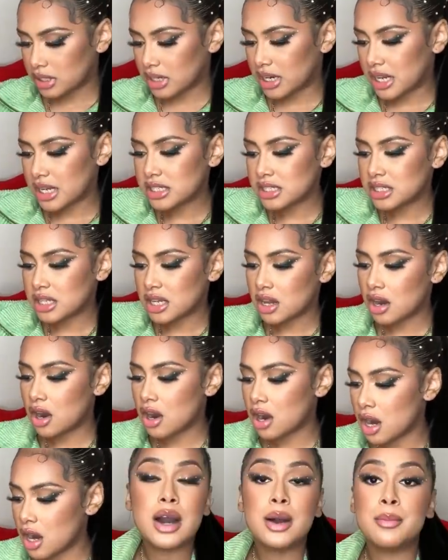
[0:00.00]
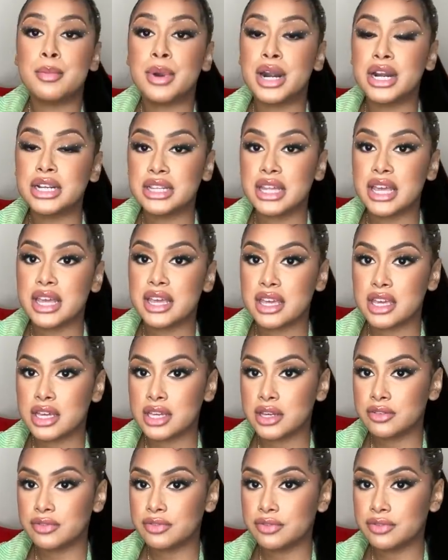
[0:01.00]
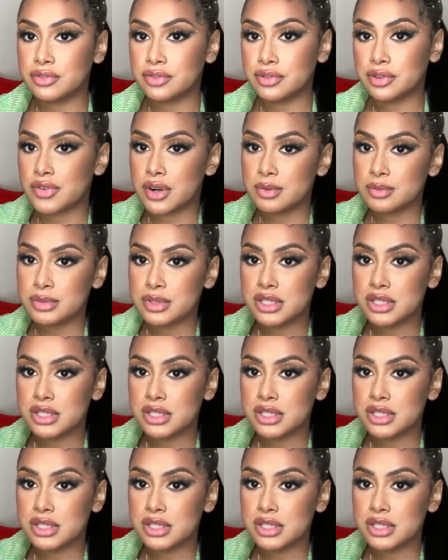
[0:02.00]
The next thing are a birthday gift from